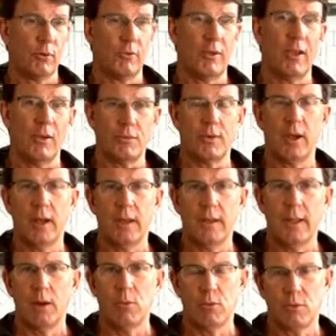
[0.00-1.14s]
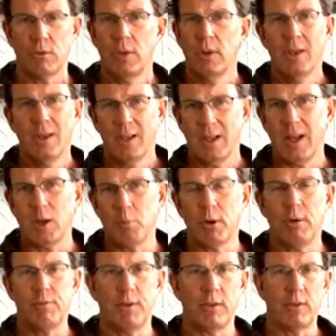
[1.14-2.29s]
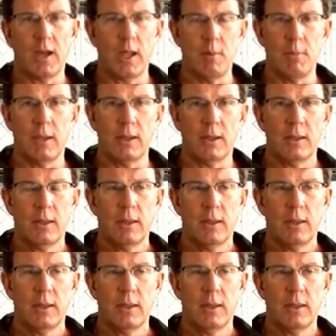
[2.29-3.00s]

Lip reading: sale sign, and that was kind of perfect timing.